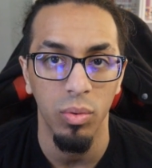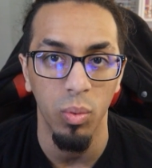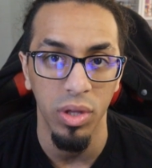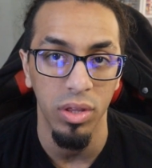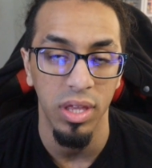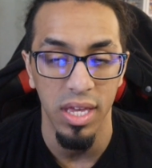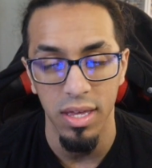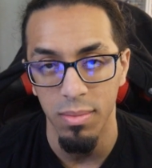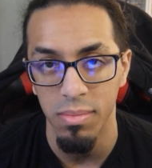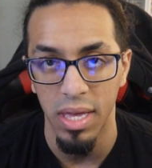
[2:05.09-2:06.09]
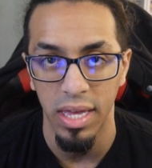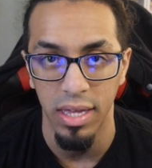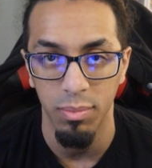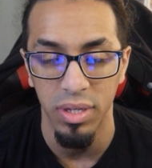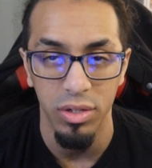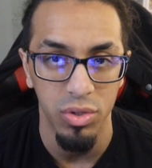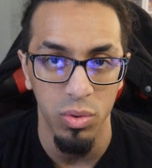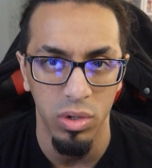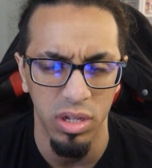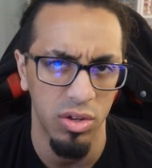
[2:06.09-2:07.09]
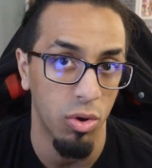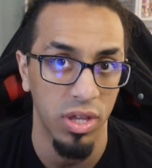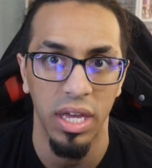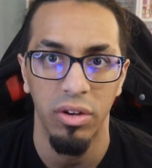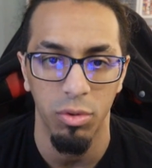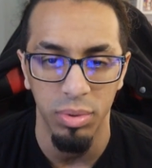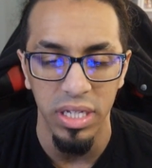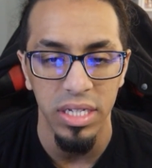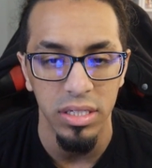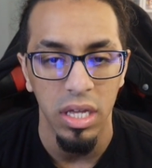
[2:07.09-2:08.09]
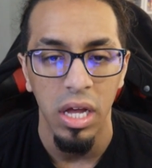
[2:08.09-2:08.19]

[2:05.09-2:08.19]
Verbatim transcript: with him and Pikachu, and are they getting replaced?